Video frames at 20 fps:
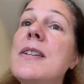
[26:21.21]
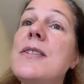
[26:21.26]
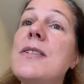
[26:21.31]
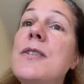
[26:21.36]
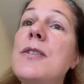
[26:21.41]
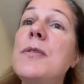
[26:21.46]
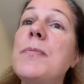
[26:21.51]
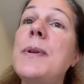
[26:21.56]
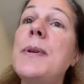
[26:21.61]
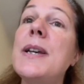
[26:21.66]
is
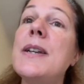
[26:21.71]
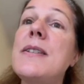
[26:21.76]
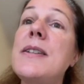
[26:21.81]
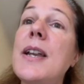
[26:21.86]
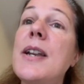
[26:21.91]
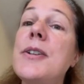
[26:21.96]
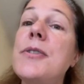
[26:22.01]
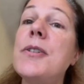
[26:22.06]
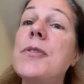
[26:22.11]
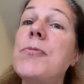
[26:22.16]
to be a
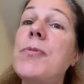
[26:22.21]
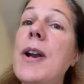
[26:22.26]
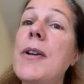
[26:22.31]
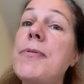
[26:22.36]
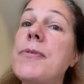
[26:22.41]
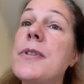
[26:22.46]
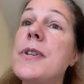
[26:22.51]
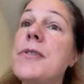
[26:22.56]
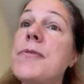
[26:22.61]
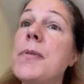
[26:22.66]
centre of
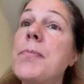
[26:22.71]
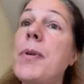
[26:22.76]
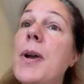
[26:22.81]
reference for